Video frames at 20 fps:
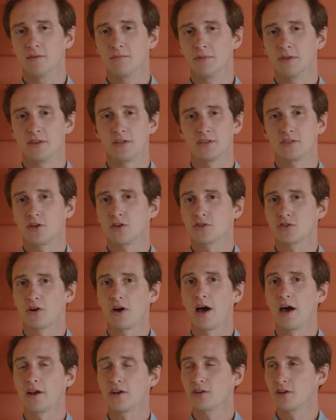But there's also
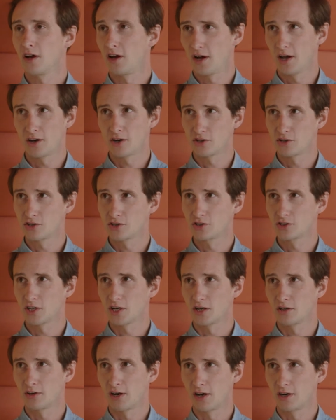hydrogen
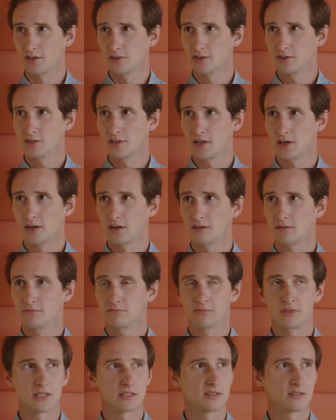generators that are
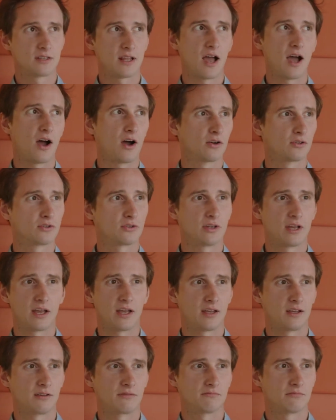that's now
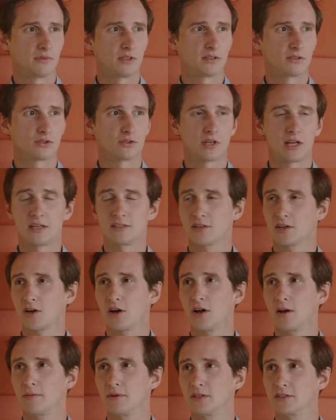today in today's
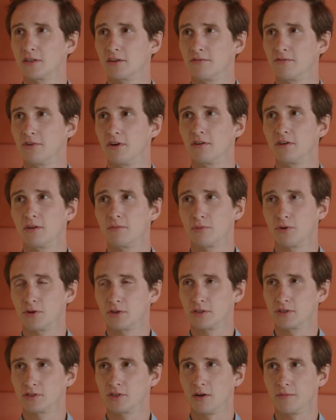economy is a very
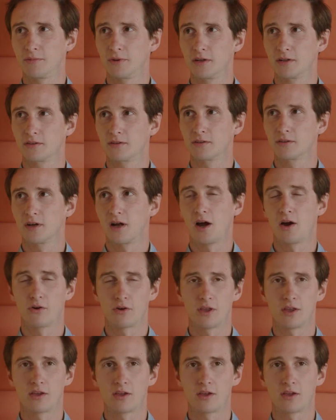important topic how